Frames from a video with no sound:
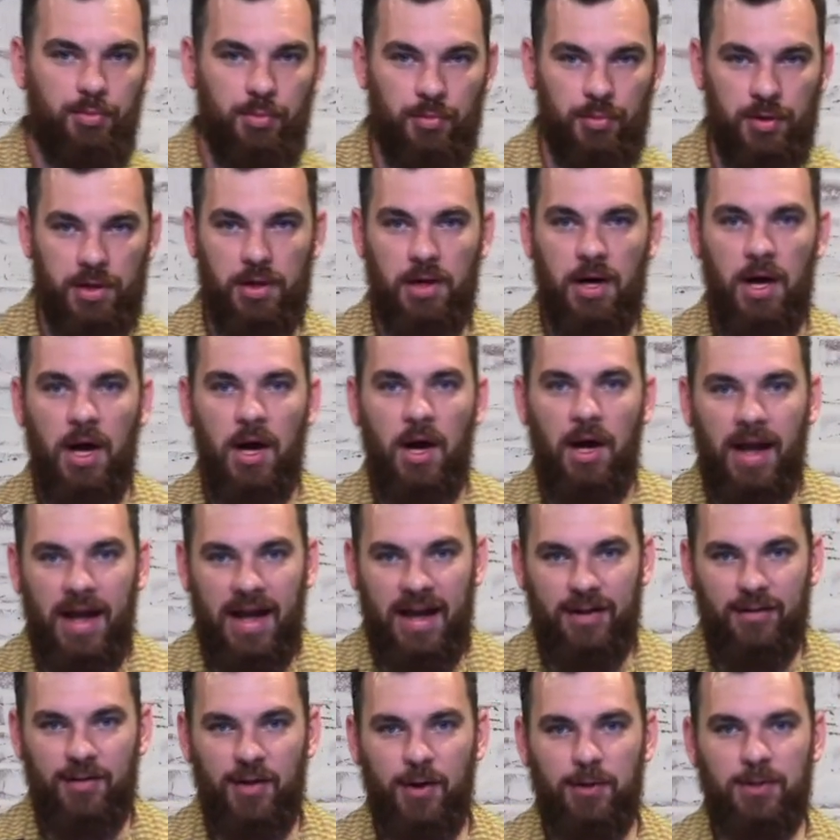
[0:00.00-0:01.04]
We want to
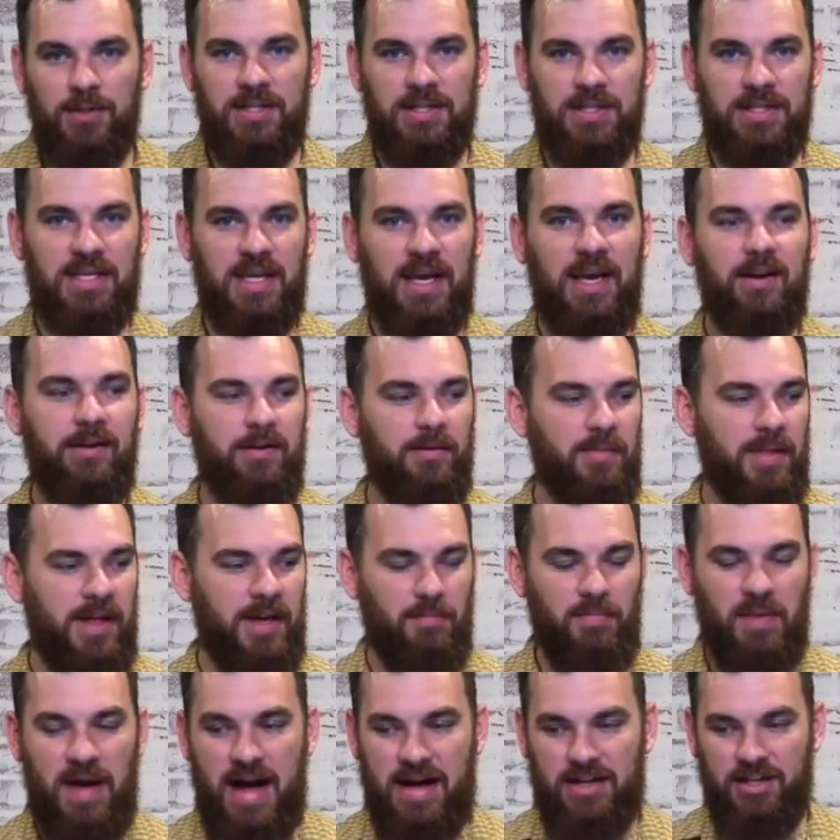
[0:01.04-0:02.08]
hang those in tandem,
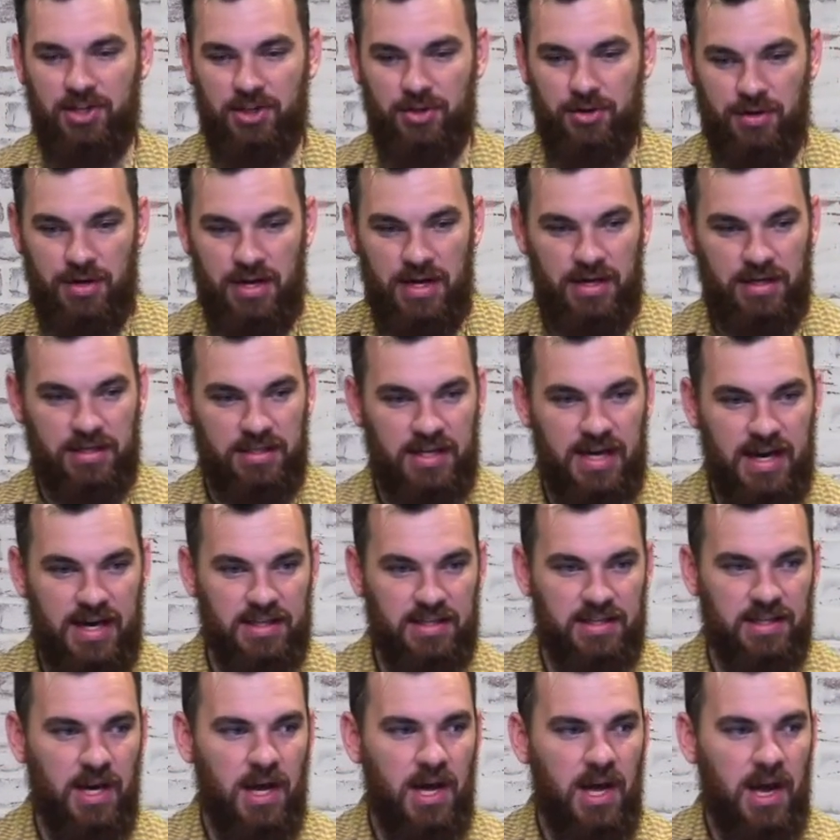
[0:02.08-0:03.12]
like Pastor Nick
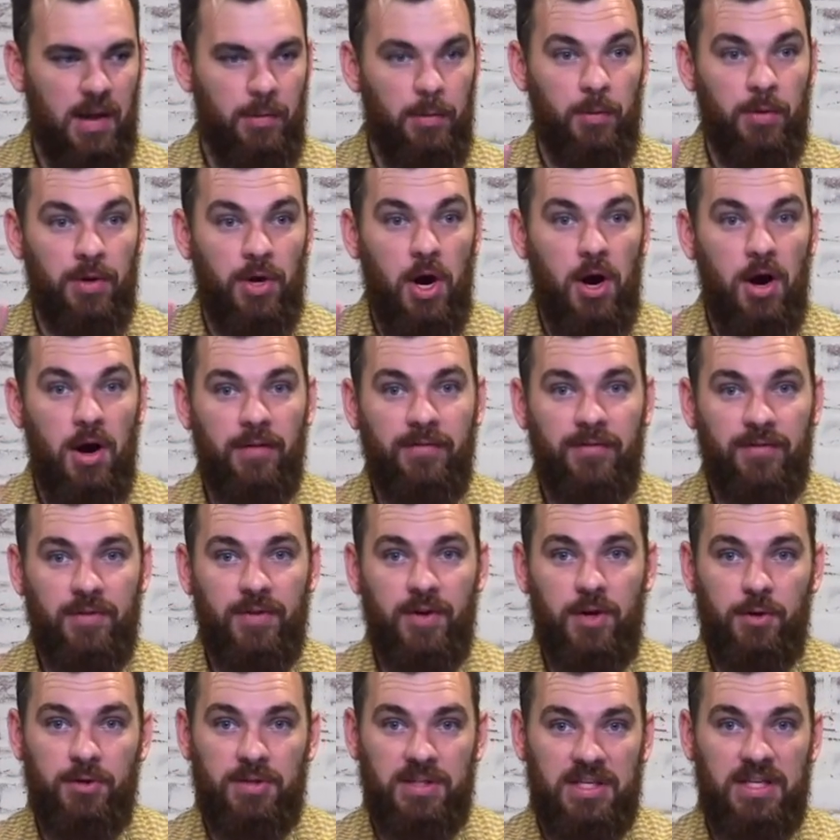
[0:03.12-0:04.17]
says, and we want to offer
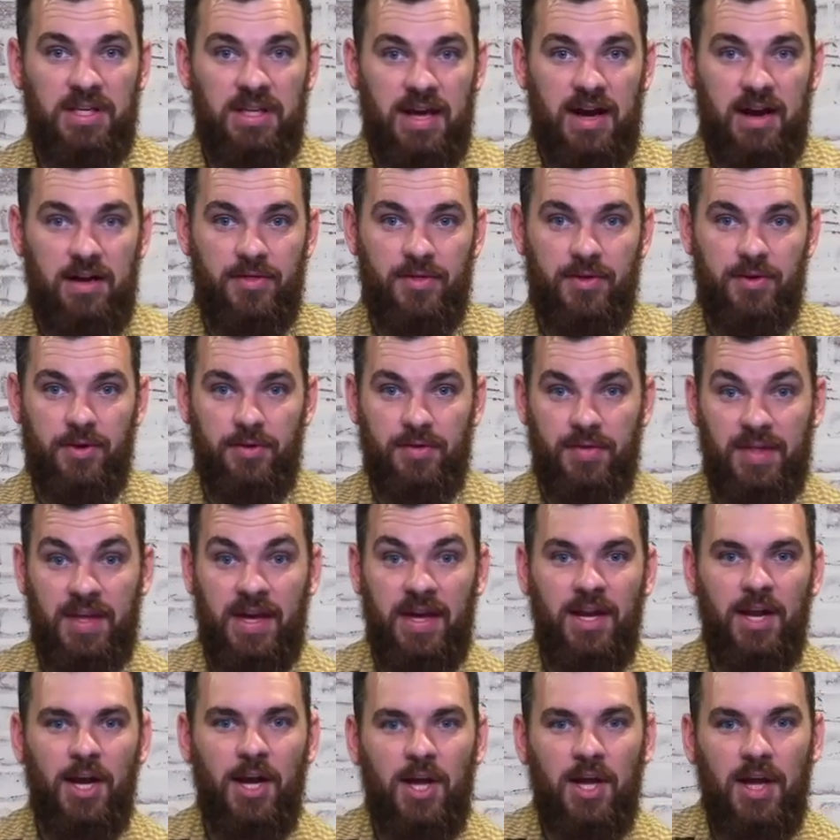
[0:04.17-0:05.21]
those together,
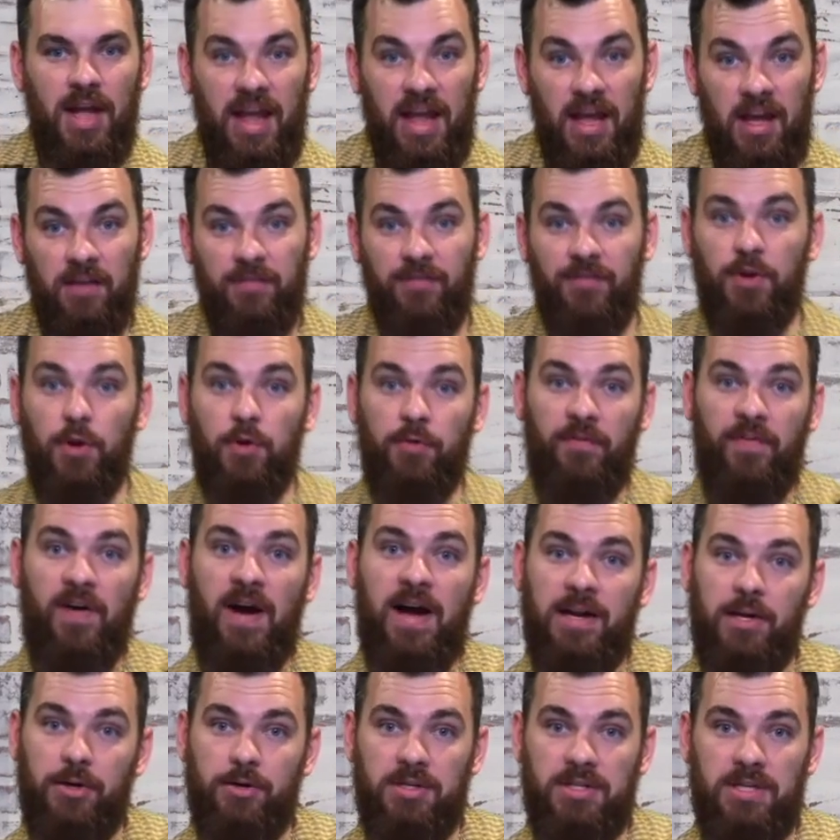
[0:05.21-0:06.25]
that if you
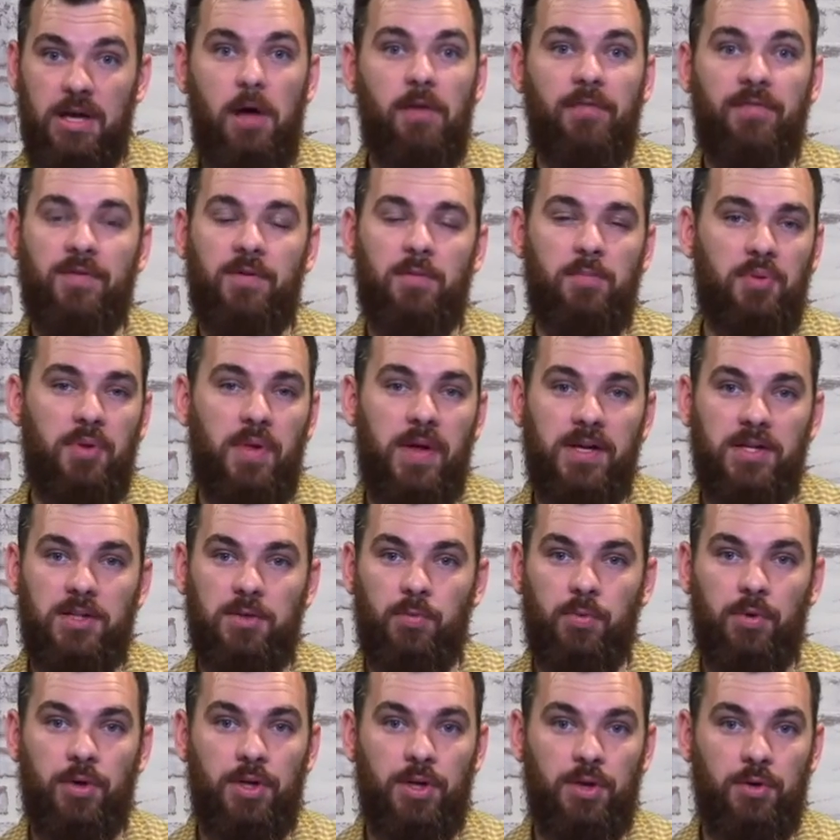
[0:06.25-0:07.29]
find yourself in a place
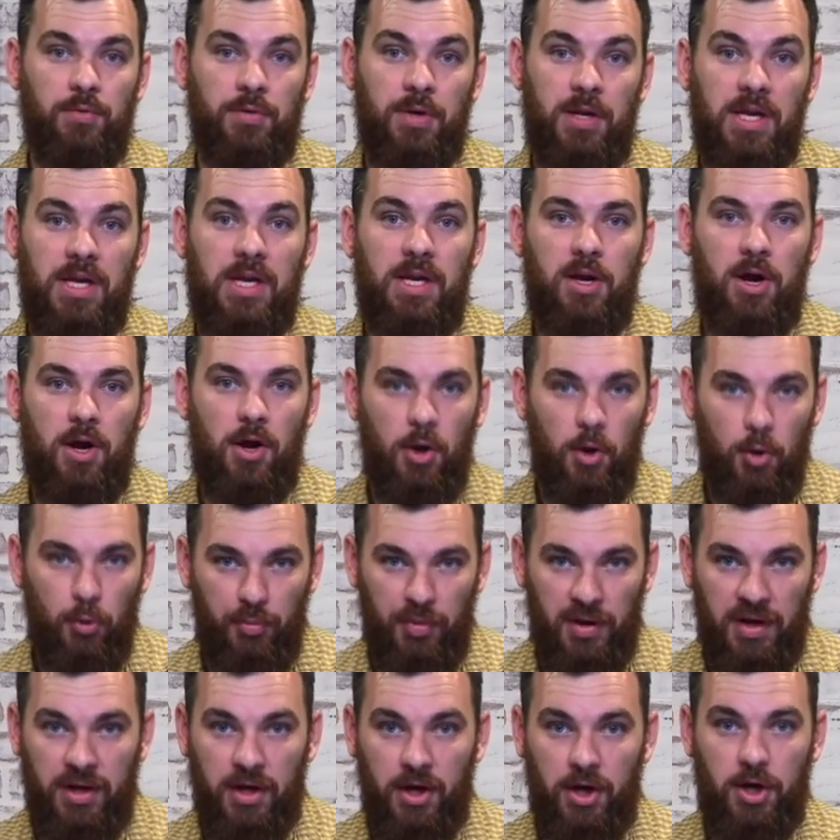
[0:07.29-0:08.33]
where you need hope
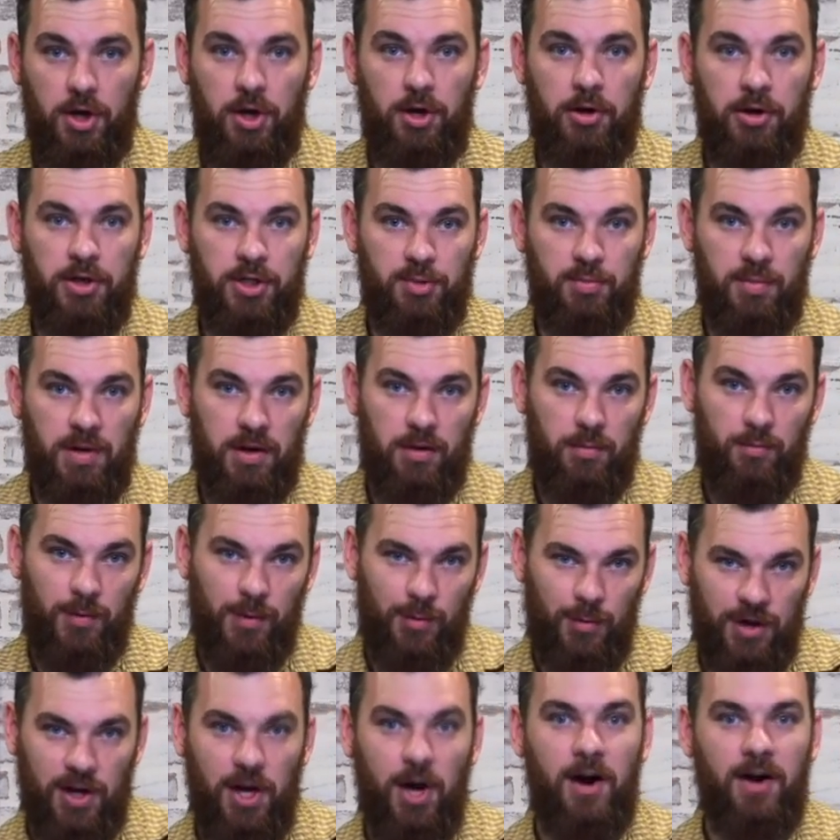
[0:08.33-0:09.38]
and encouragement, we
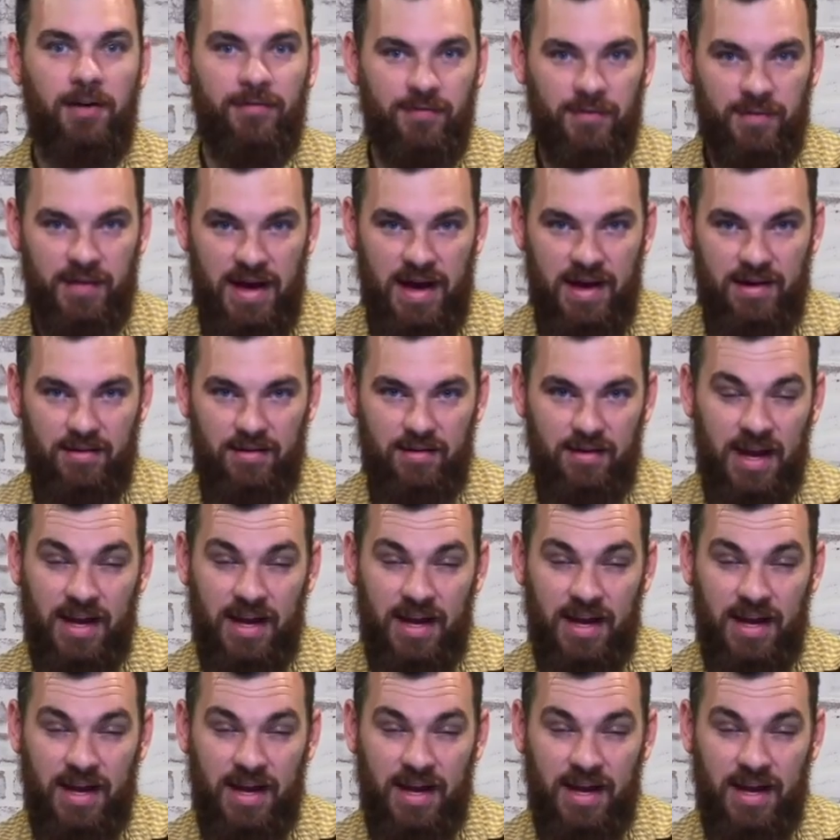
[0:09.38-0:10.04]
want to offer that.